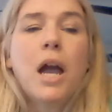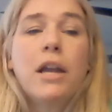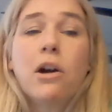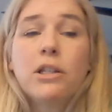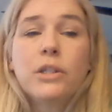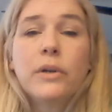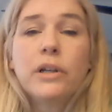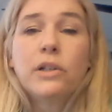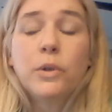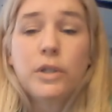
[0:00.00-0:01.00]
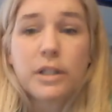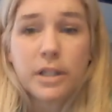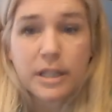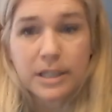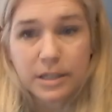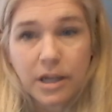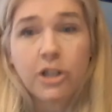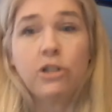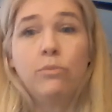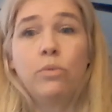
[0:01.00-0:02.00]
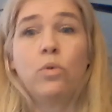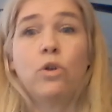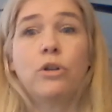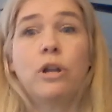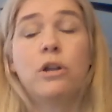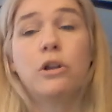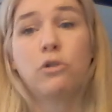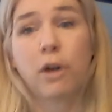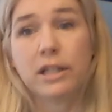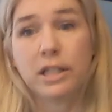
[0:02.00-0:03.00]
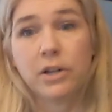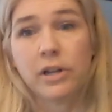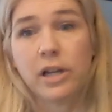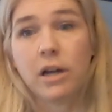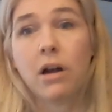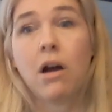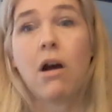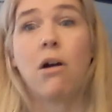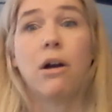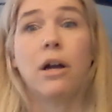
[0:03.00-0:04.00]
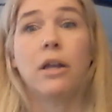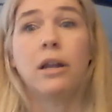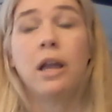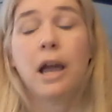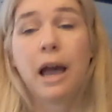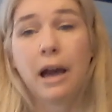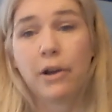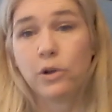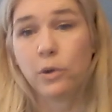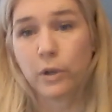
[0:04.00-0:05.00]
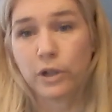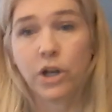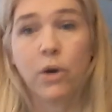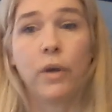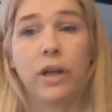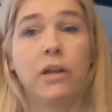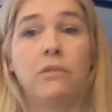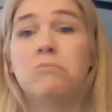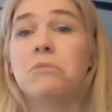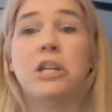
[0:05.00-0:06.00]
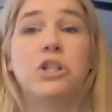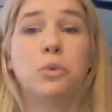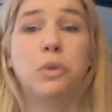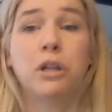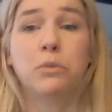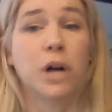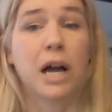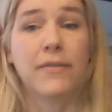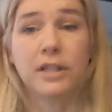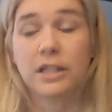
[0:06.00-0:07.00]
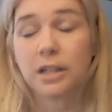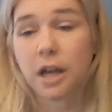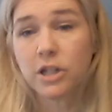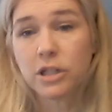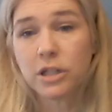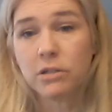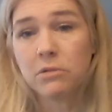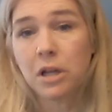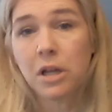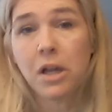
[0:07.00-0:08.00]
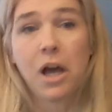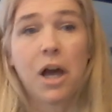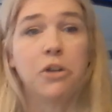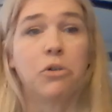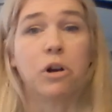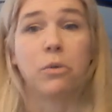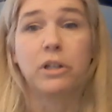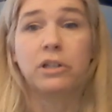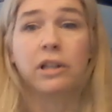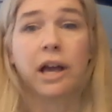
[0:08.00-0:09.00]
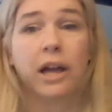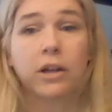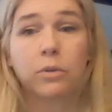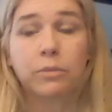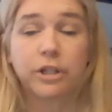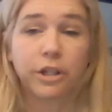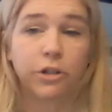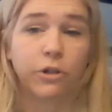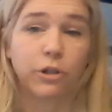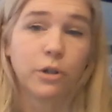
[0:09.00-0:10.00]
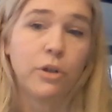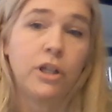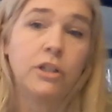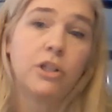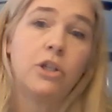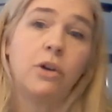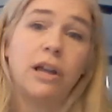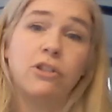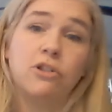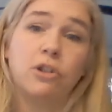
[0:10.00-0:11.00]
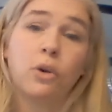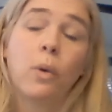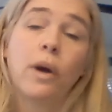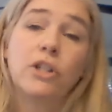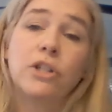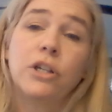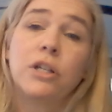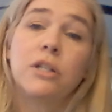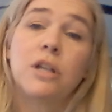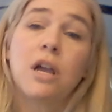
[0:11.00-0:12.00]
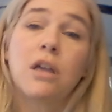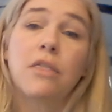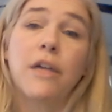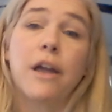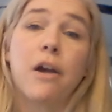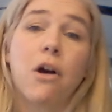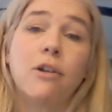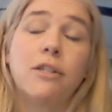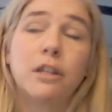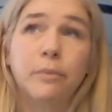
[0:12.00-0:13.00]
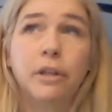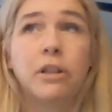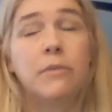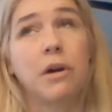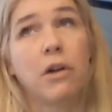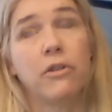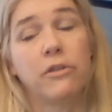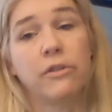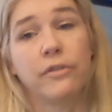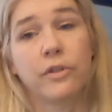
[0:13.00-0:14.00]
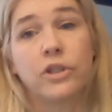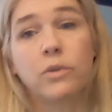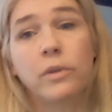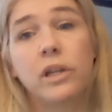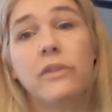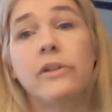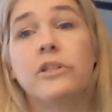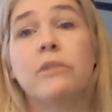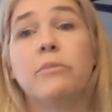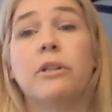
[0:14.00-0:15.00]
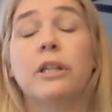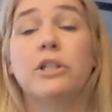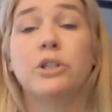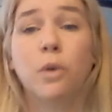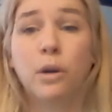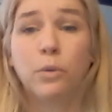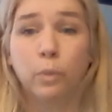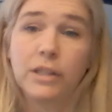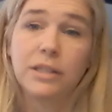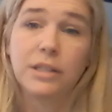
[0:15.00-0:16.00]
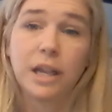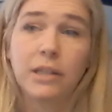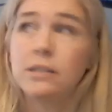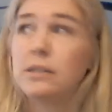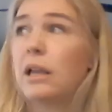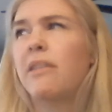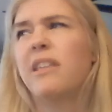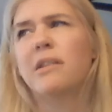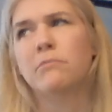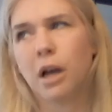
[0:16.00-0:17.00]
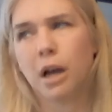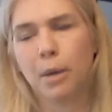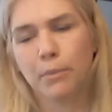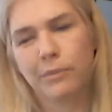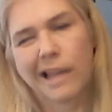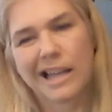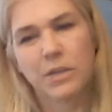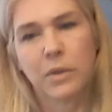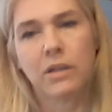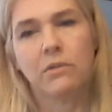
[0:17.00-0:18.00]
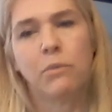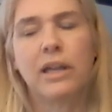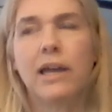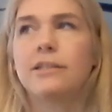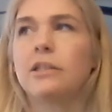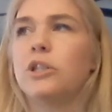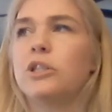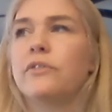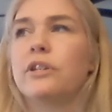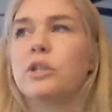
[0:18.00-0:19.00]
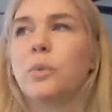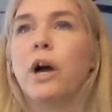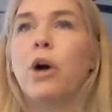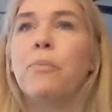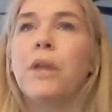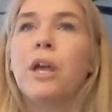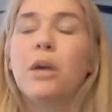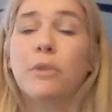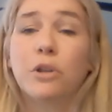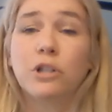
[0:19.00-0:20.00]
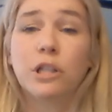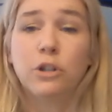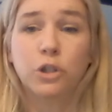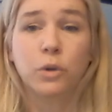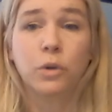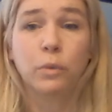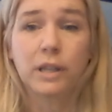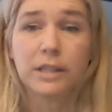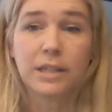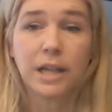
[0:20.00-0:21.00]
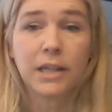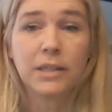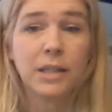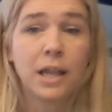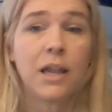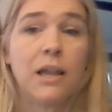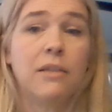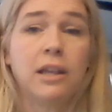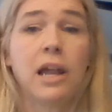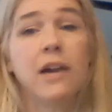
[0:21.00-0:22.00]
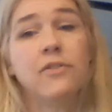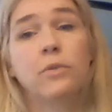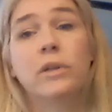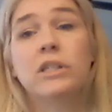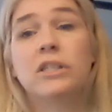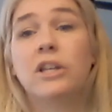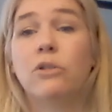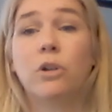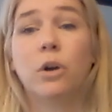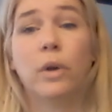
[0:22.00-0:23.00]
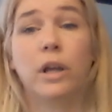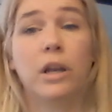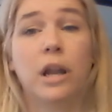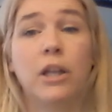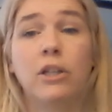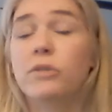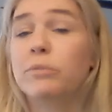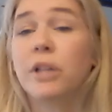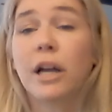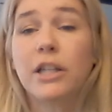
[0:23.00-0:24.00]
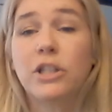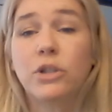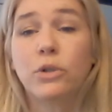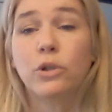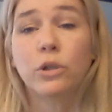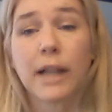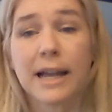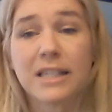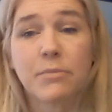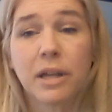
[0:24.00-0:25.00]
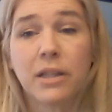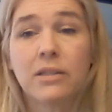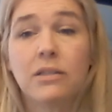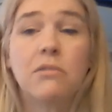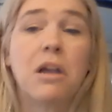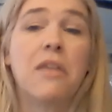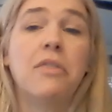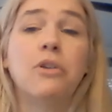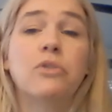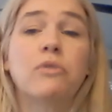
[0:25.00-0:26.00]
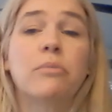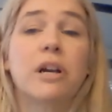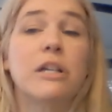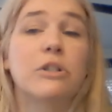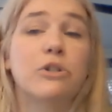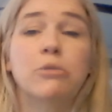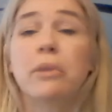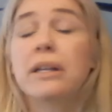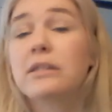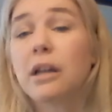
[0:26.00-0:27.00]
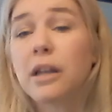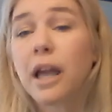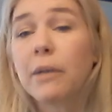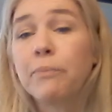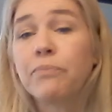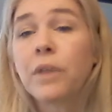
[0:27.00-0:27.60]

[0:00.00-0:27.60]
It also includes the discussion board criteria on how you're going to go in. Each week we'll have a discussion. You'll go into that particular unit, you'll answer the questions. They are typically, other than the first week, they're typically due on Wednesdays, and then last week, week 8's a little different as well. But usually they're due on Wednesdays, and then after Wednesday you go in and you reply to your classmates, and those replies are due by Sunday.